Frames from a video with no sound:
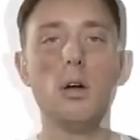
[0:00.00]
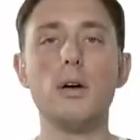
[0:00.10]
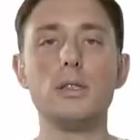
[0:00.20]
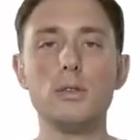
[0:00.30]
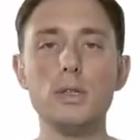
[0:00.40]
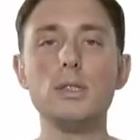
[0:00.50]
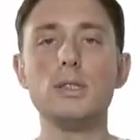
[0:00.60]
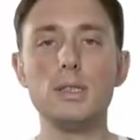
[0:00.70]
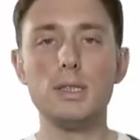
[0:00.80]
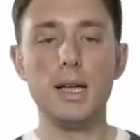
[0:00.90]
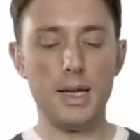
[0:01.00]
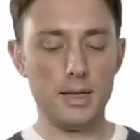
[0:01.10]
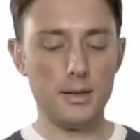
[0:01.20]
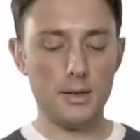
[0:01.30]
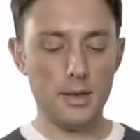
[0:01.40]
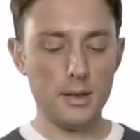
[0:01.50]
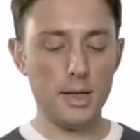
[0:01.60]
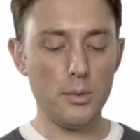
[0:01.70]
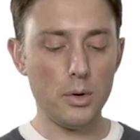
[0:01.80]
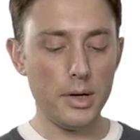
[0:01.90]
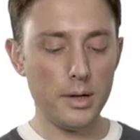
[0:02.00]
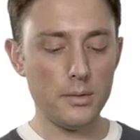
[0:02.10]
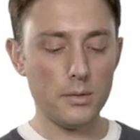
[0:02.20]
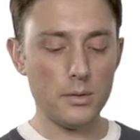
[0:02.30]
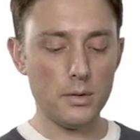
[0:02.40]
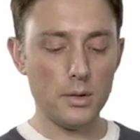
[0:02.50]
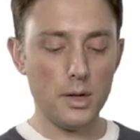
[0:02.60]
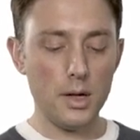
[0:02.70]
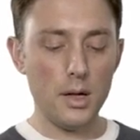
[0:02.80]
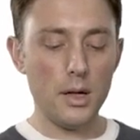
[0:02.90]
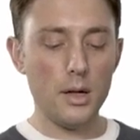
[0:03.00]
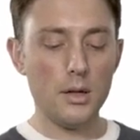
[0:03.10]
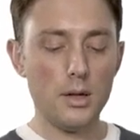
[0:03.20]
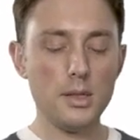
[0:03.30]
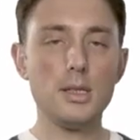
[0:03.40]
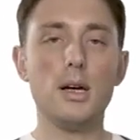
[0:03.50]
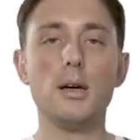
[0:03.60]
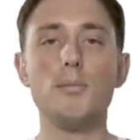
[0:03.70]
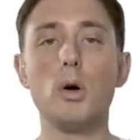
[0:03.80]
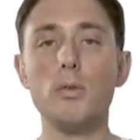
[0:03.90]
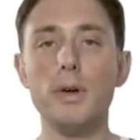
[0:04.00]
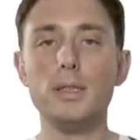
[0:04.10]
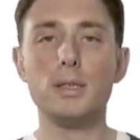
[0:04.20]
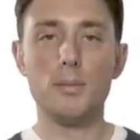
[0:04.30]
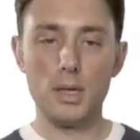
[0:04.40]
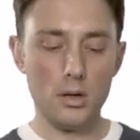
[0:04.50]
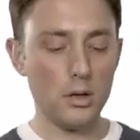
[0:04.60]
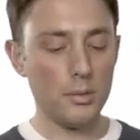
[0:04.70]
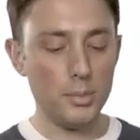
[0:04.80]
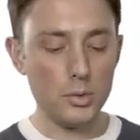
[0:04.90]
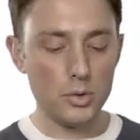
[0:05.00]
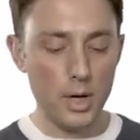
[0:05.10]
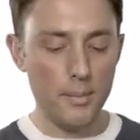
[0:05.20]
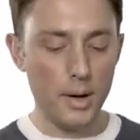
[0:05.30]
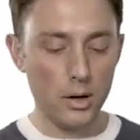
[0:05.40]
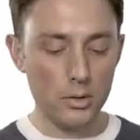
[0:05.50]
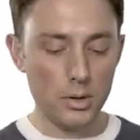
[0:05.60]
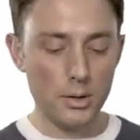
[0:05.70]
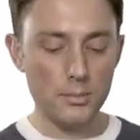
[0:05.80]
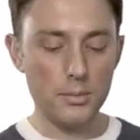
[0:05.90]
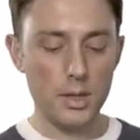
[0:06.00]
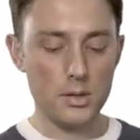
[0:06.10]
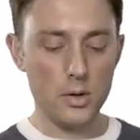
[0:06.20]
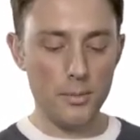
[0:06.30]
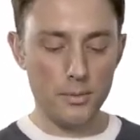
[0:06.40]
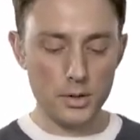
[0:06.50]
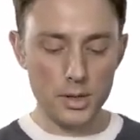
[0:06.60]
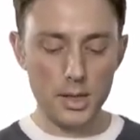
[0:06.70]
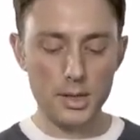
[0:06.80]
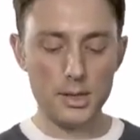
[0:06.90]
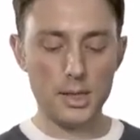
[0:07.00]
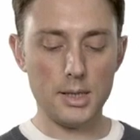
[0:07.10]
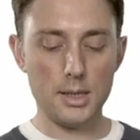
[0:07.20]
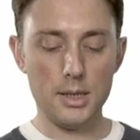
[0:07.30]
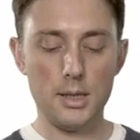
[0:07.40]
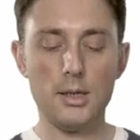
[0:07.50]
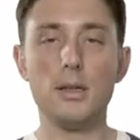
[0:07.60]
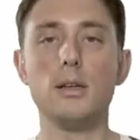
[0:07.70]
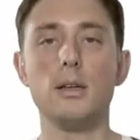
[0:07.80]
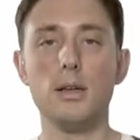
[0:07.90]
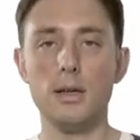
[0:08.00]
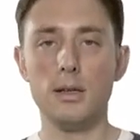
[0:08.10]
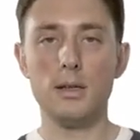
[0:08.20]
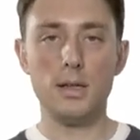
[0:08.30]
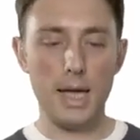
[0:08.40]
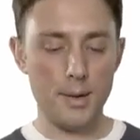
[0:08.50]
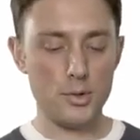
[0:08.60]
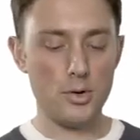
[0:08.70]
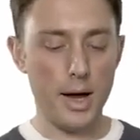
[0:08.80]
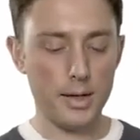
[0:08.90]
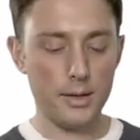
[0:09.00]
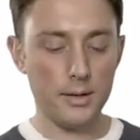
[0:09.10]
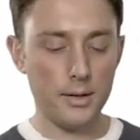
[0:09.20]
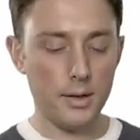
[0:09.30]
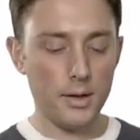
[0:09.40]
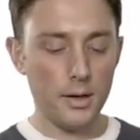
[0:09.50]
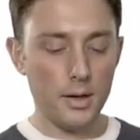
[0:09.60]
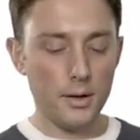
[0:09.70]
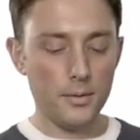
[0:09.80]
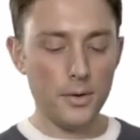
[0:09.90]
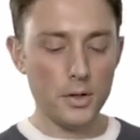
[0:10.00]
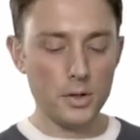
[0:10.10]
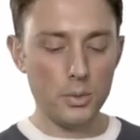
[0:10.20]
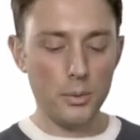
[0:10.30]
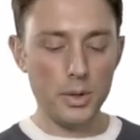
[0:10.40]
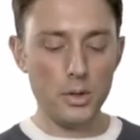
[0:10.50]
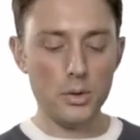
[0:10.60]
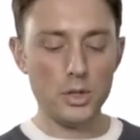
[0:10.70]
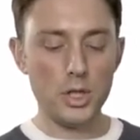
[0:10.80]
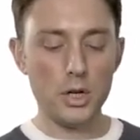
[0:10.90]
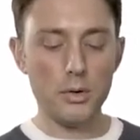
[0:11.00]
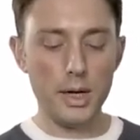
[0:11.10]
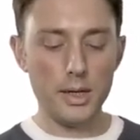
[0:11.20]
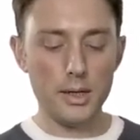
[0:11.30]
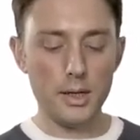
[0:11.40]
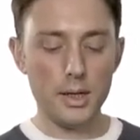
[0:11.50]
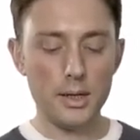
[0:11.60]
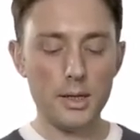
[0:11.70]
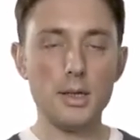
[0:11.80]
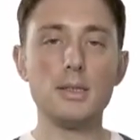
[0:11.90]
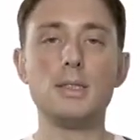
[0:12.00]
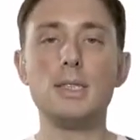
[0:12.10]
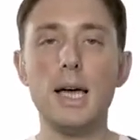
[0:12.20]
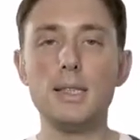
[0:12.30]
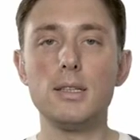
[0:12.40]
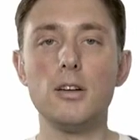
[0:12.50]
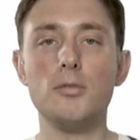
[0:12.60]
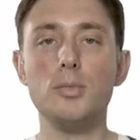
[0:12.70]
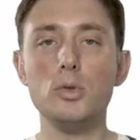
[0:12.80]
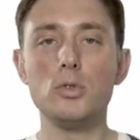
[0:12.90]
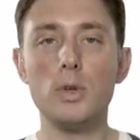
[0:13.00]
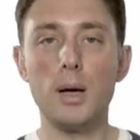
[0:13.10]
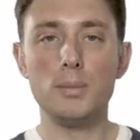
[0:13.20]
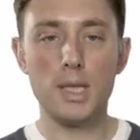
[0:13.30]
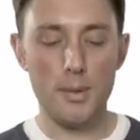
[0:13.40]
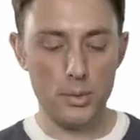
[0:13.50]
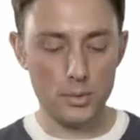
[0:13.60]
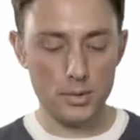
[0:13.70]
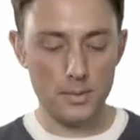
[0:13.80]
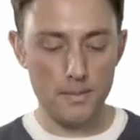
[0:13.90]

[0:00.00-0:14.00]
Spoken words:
All right, so this is the setting that we're in. This motivates something called the Bootstrap algorithm, and so I'm first going to discuss it in the abstract. First, what we do is generate a set of Bootstrap samples.